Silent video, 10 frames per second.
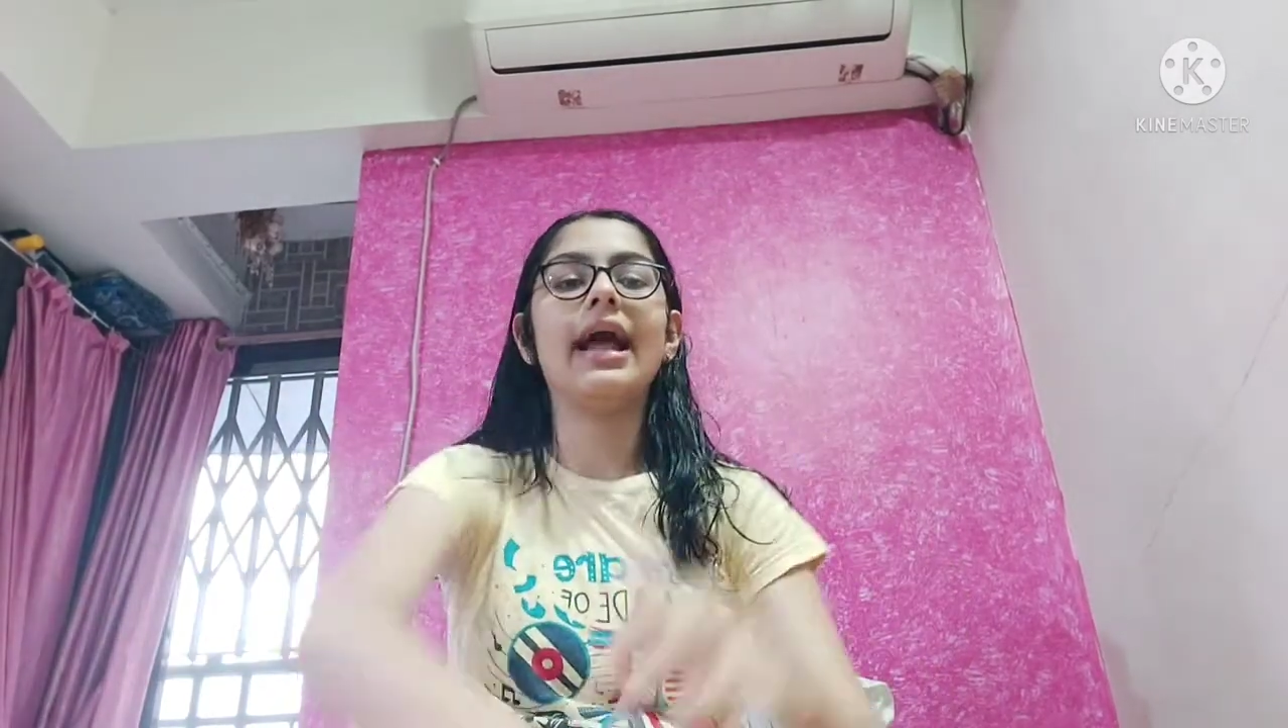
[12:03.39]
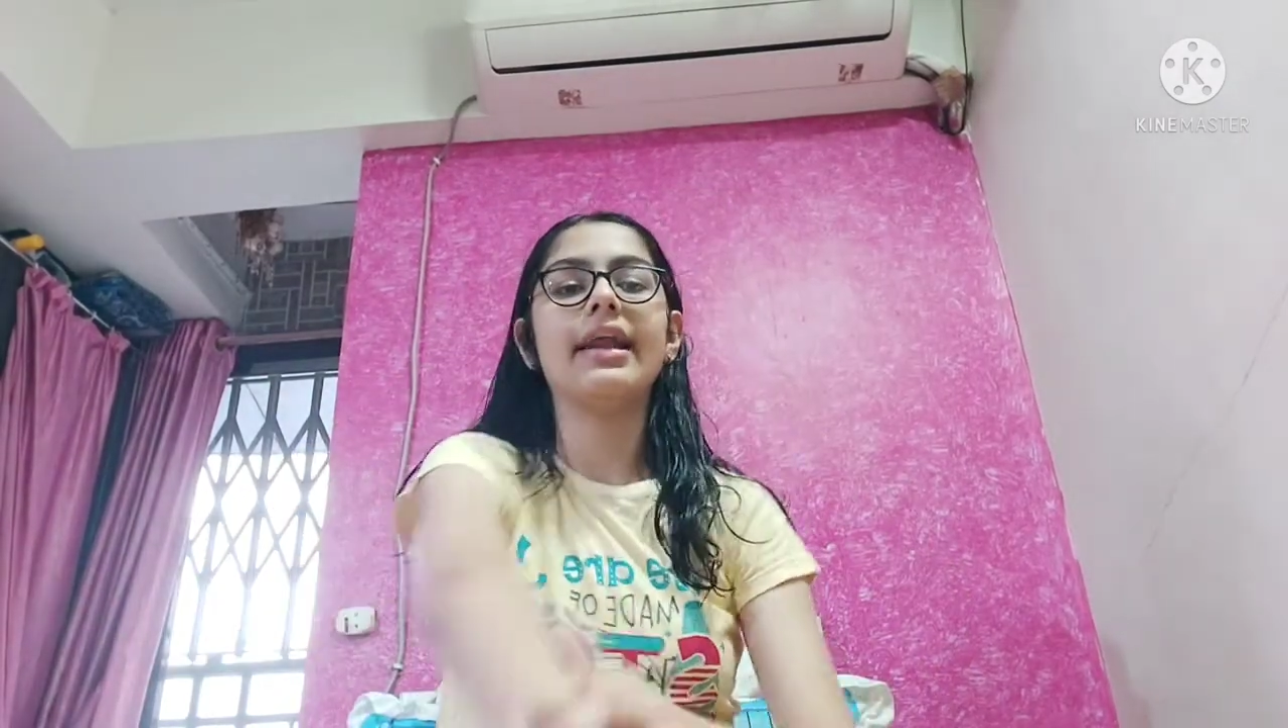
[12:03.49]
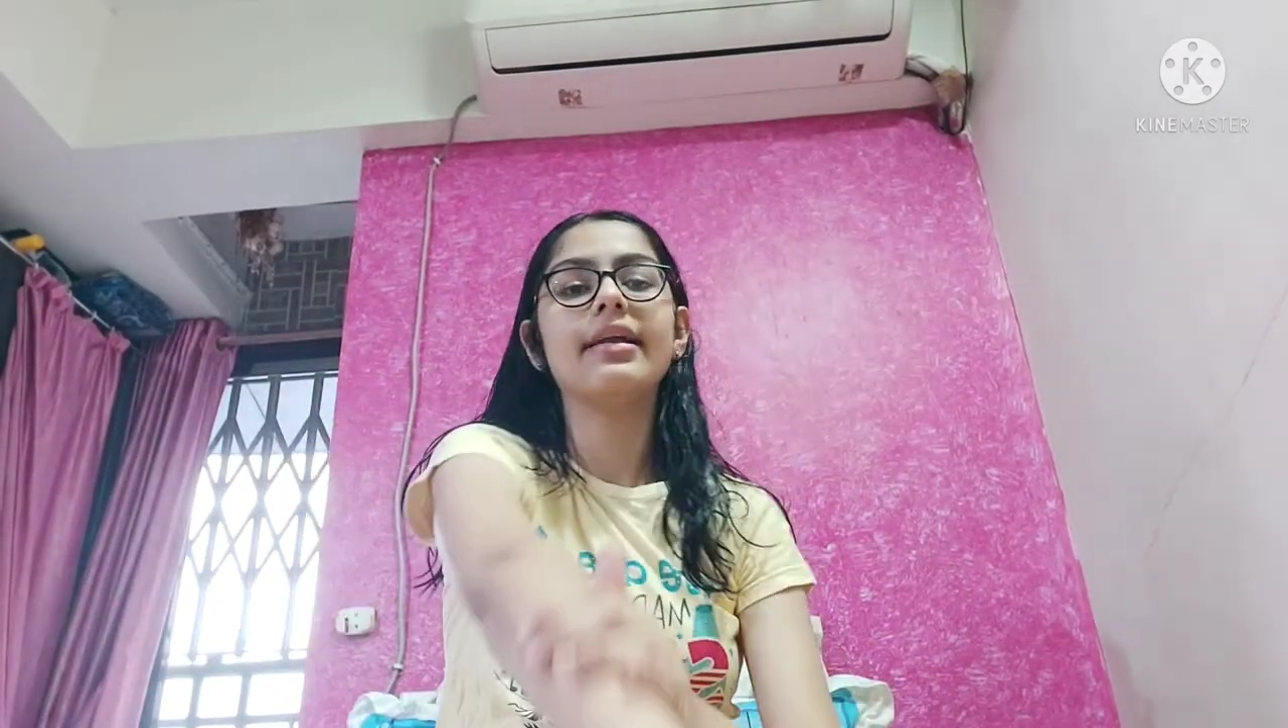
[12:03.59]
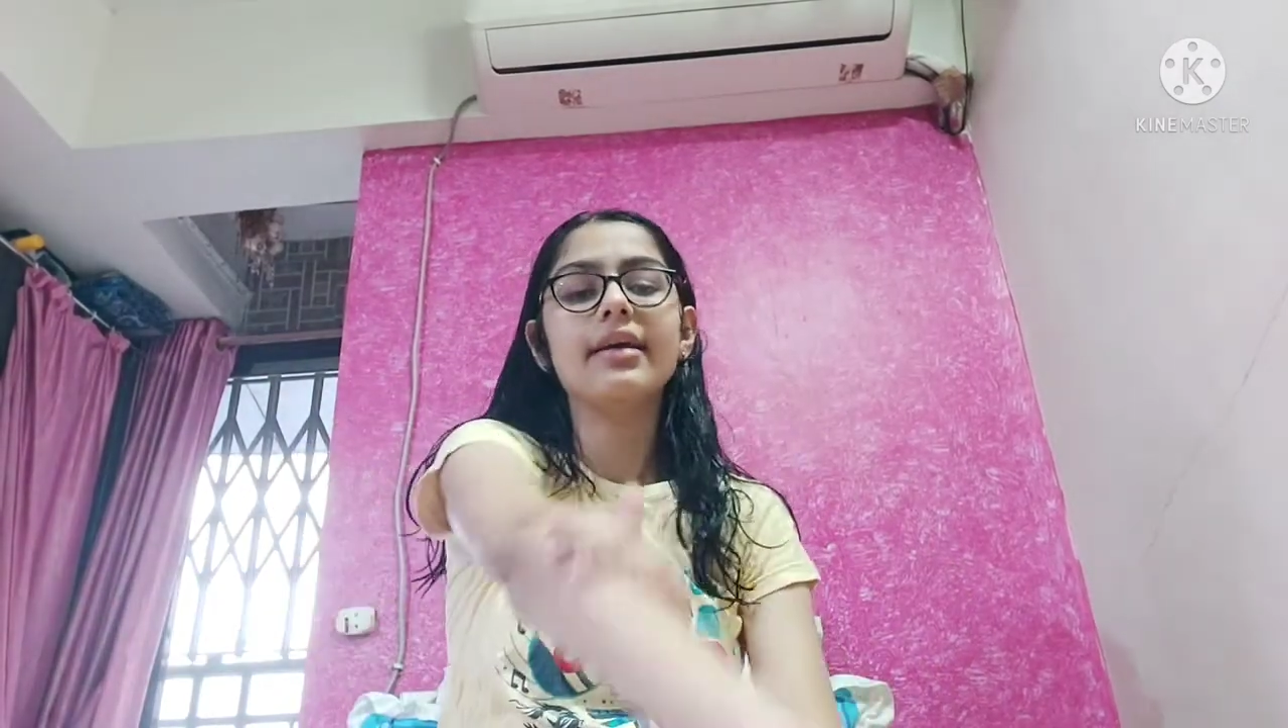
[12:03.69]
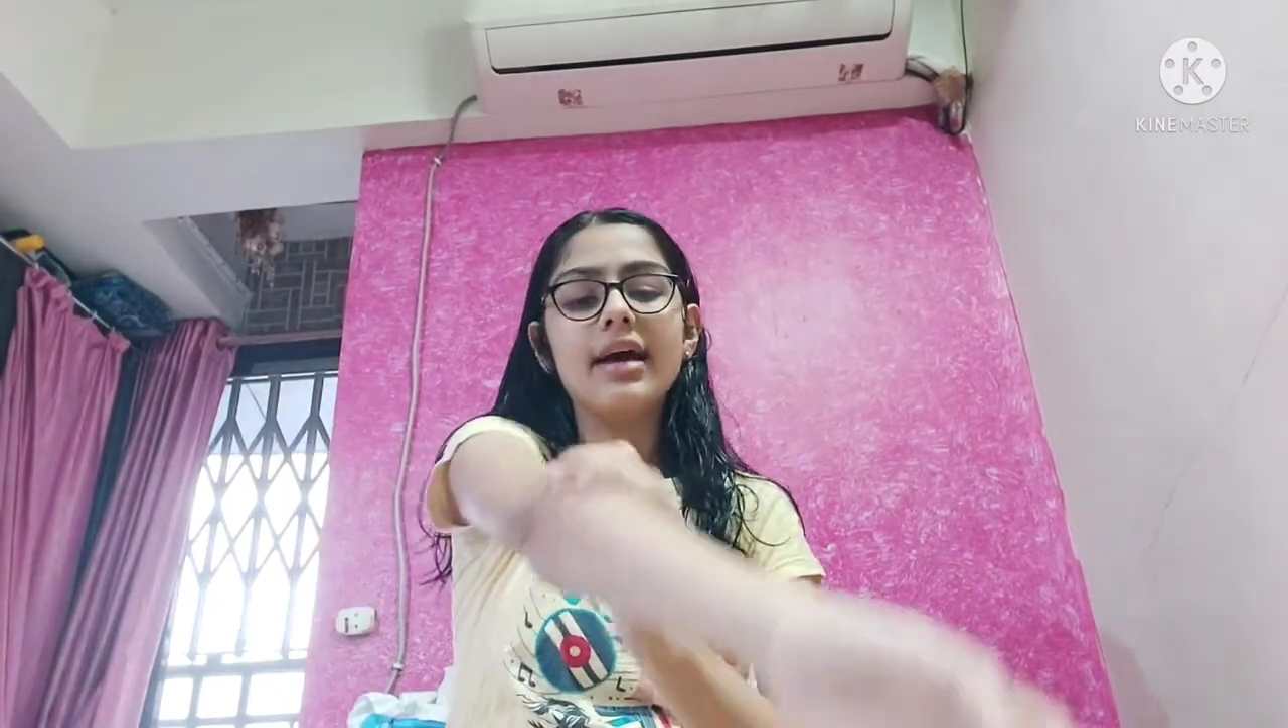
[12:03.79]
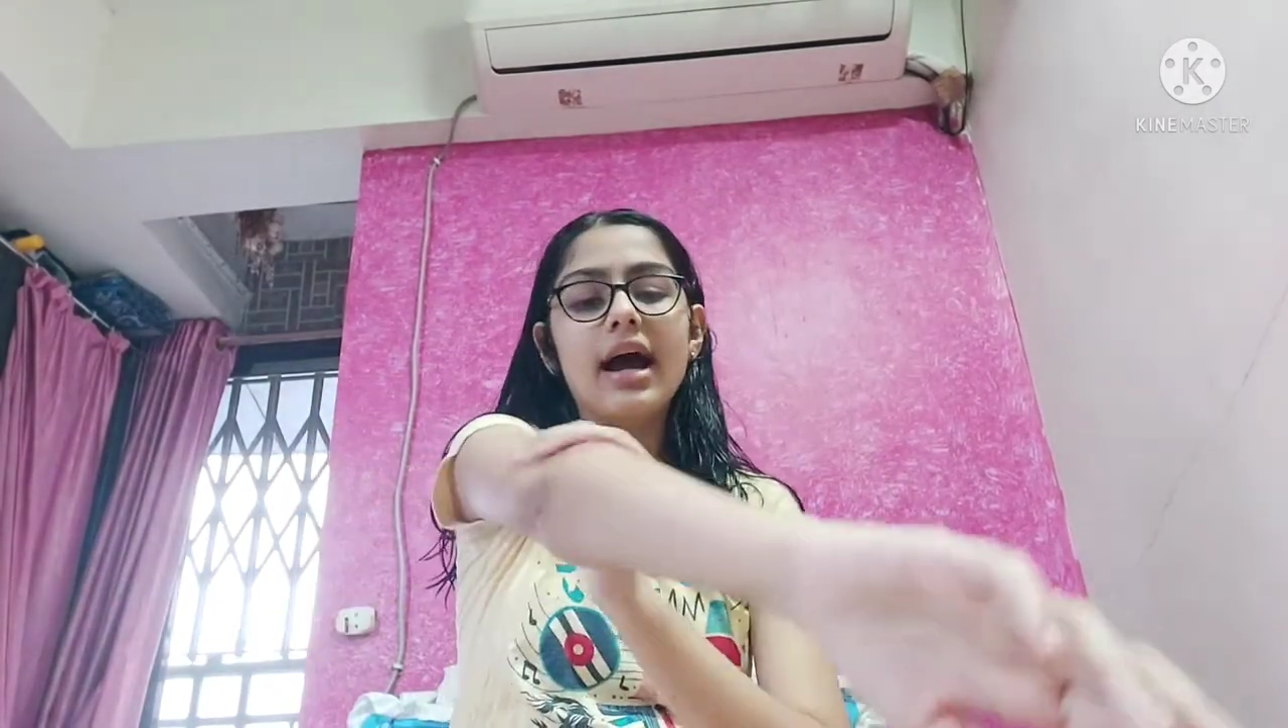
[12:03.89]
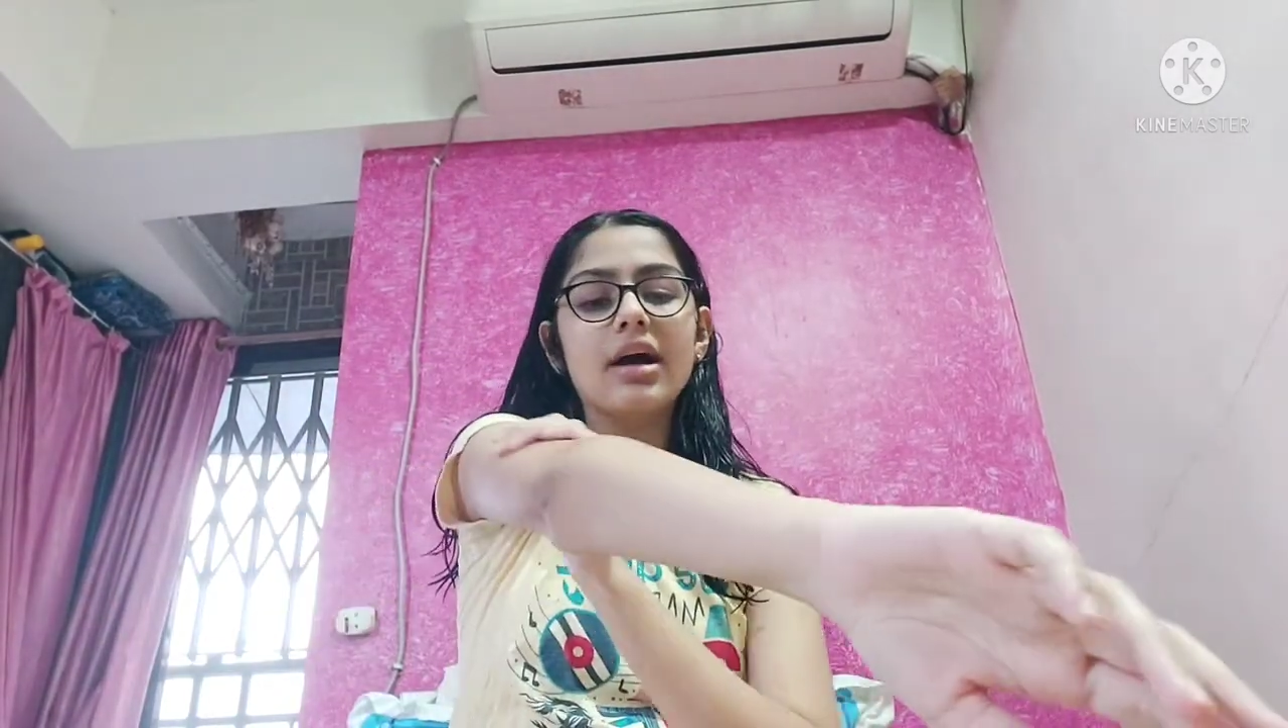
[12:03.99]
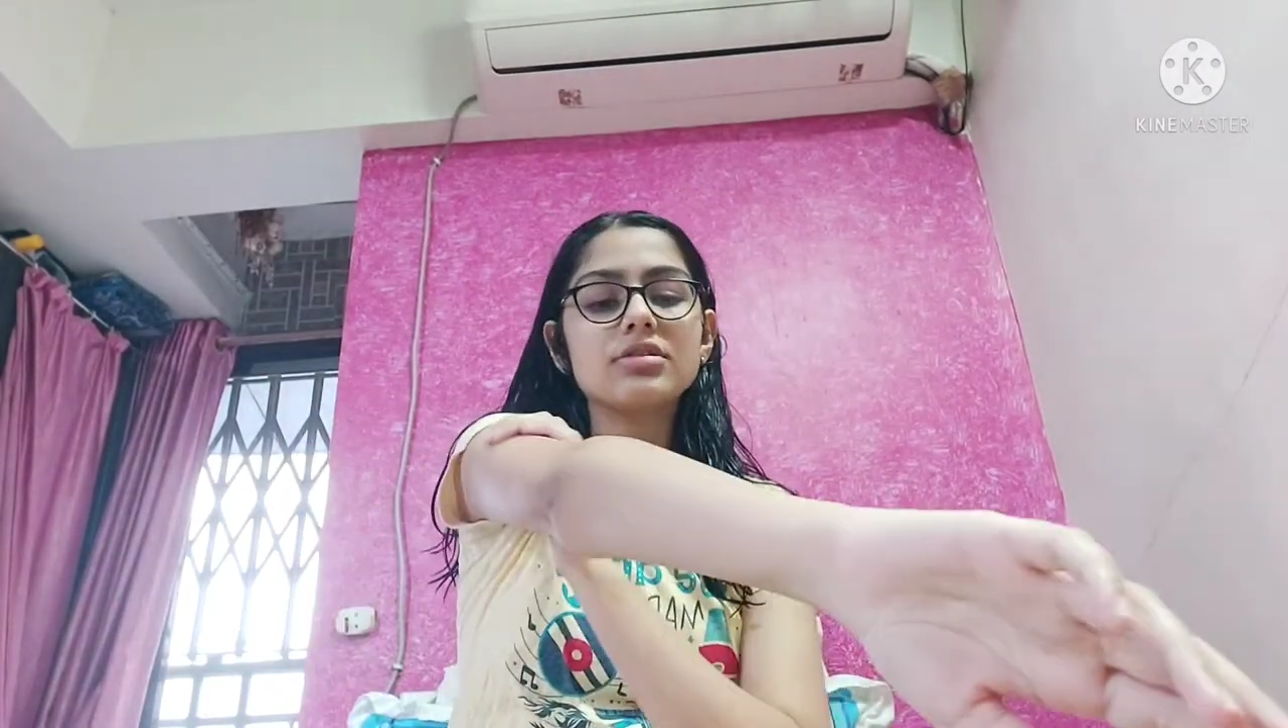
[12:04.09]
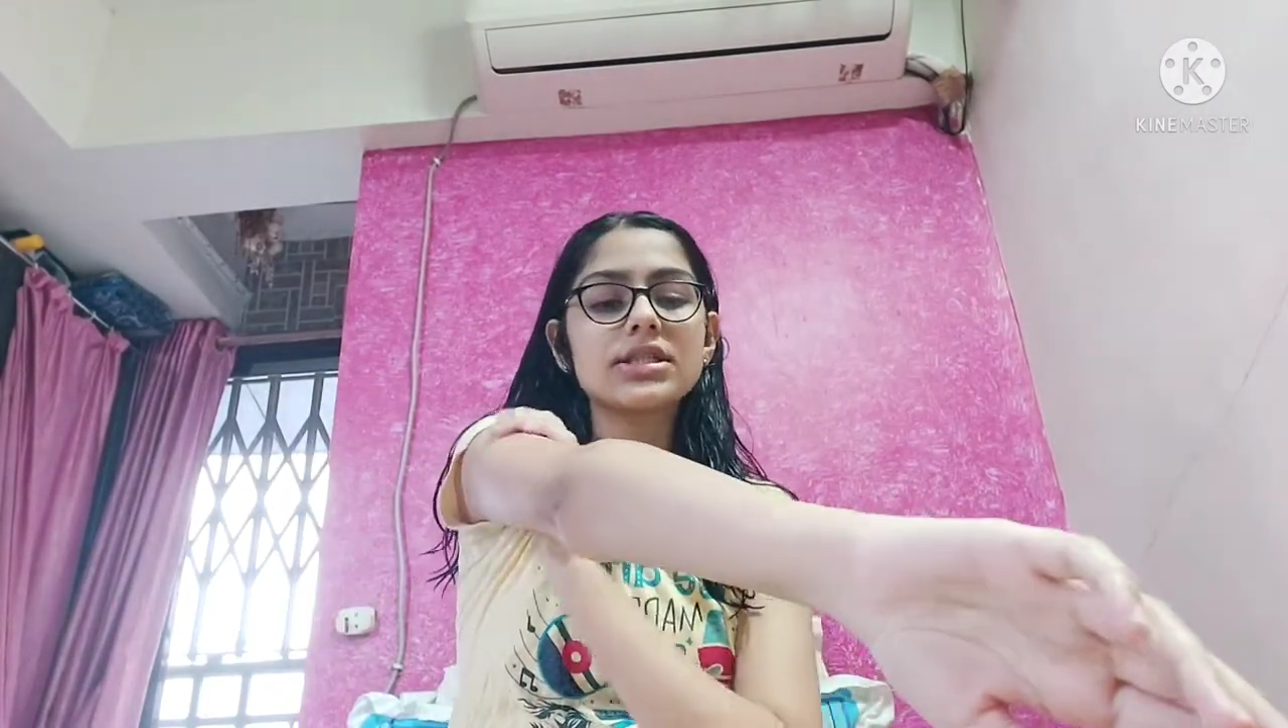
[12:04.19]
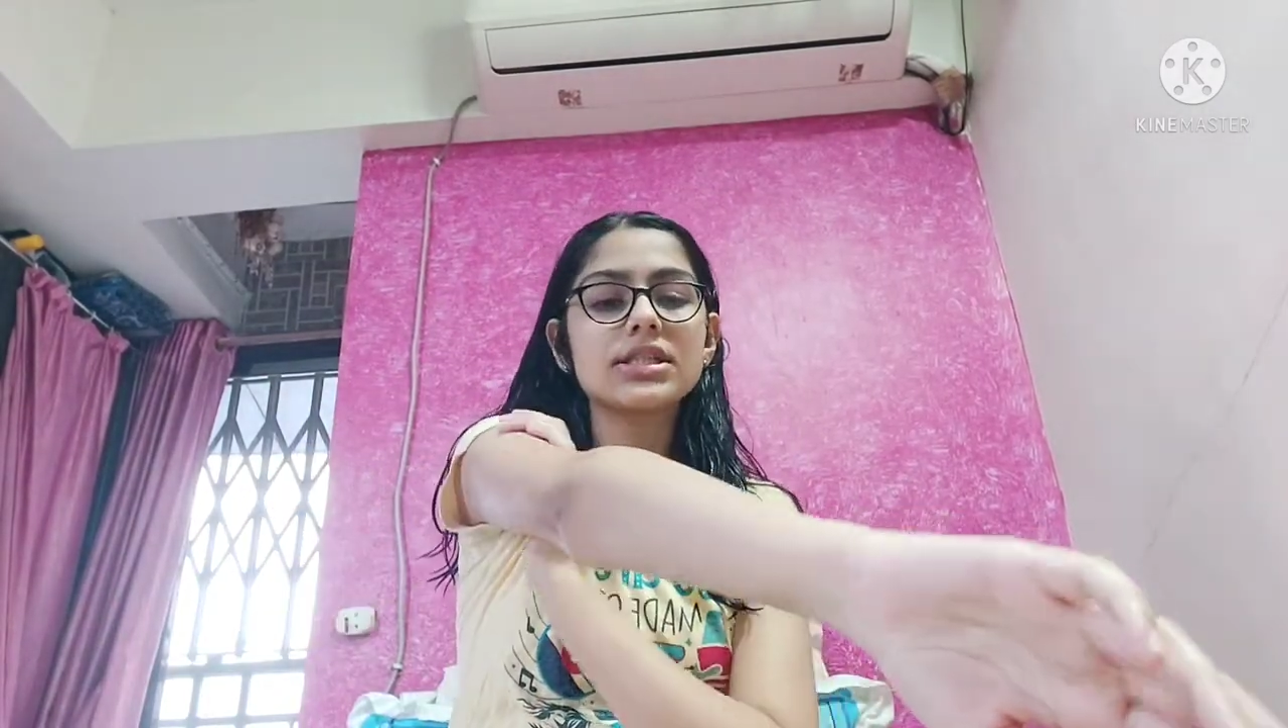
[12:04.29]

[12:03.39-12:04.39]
And I also